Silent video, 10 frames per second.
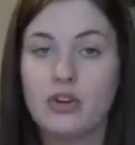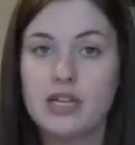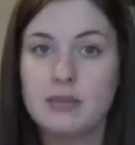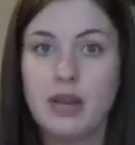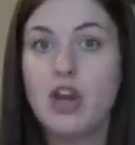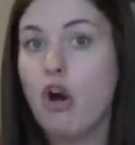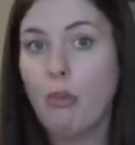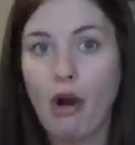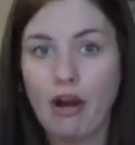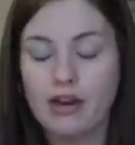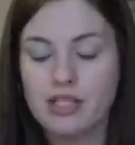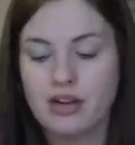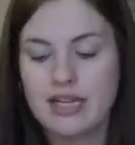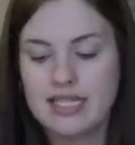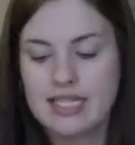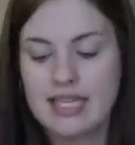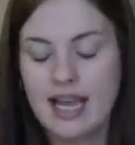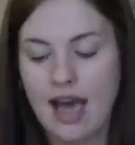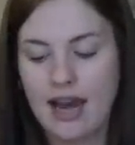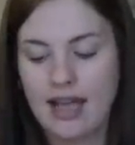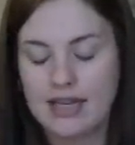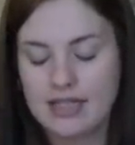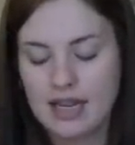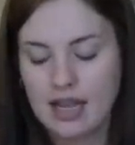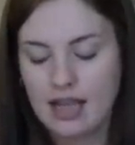There has been no progress on it since I cut it.